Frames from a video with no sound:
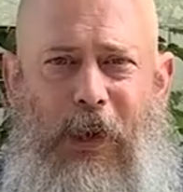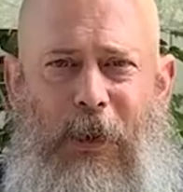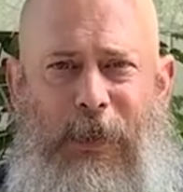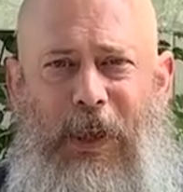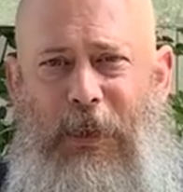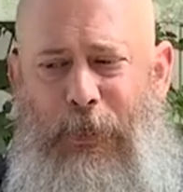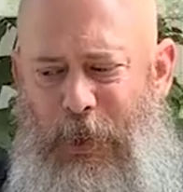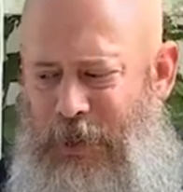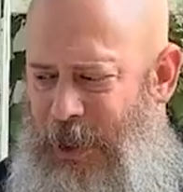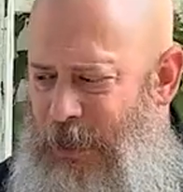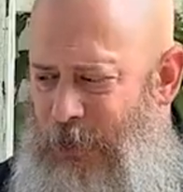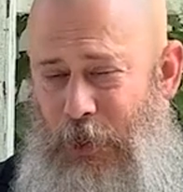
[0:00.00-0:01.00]
going to be able to put
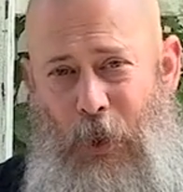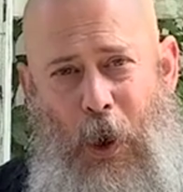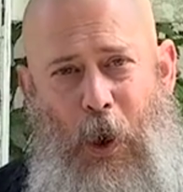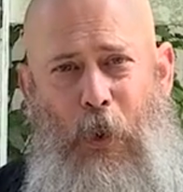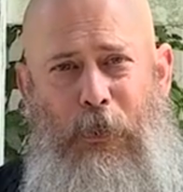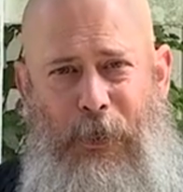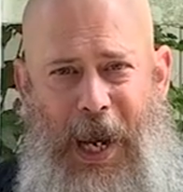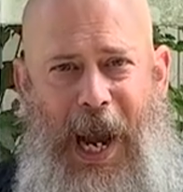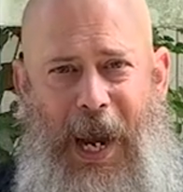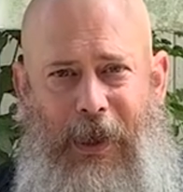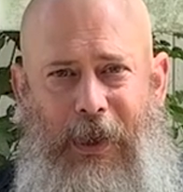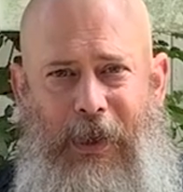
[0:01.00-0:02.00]
together your own
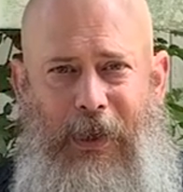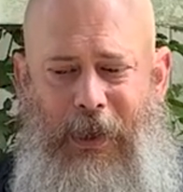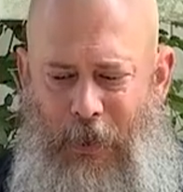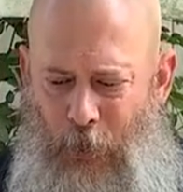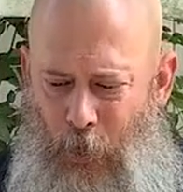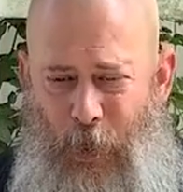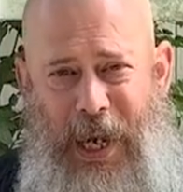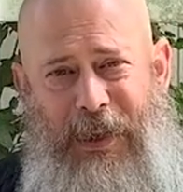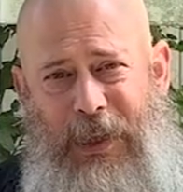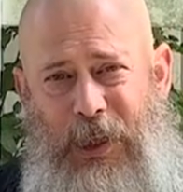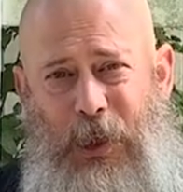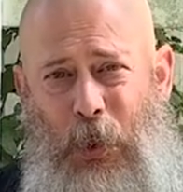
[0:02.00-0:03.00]
pack the
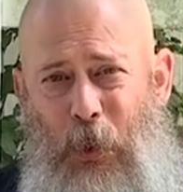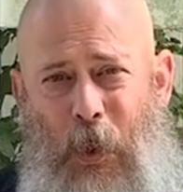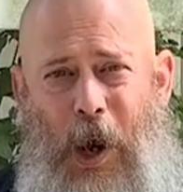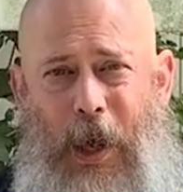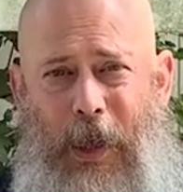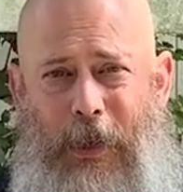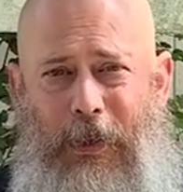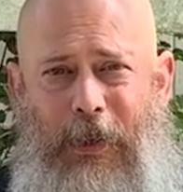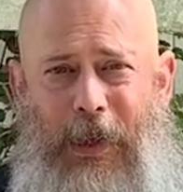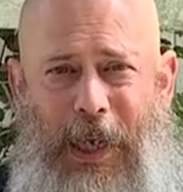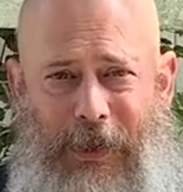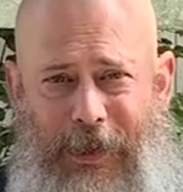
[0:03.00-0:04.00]
way that you want it
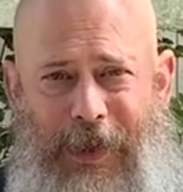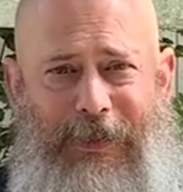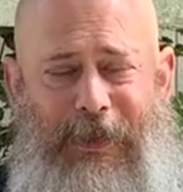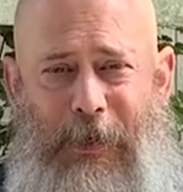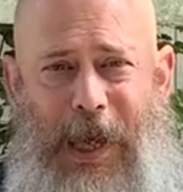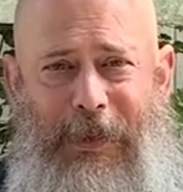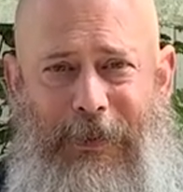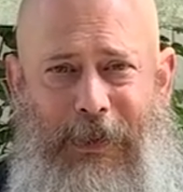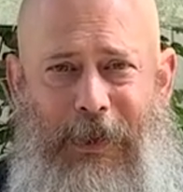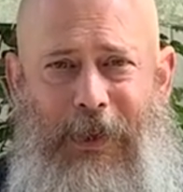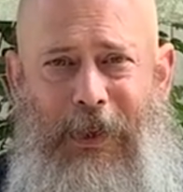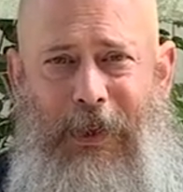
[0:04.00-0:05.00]
and customize it
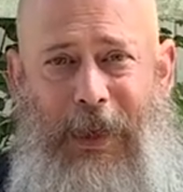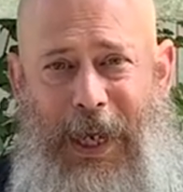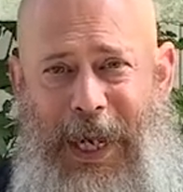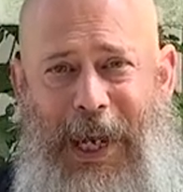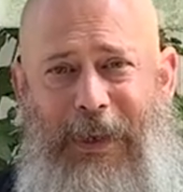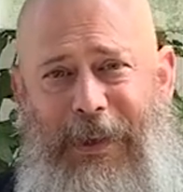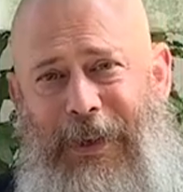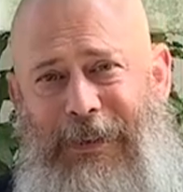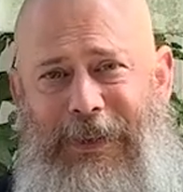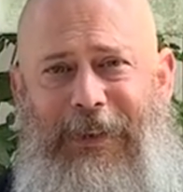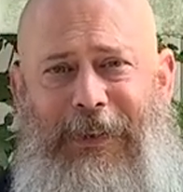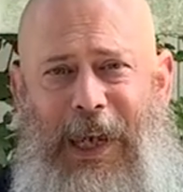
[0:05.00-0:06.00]
and get a
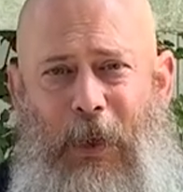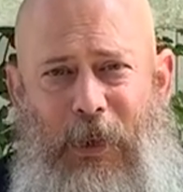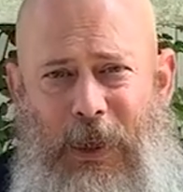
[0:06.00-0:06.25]
discount in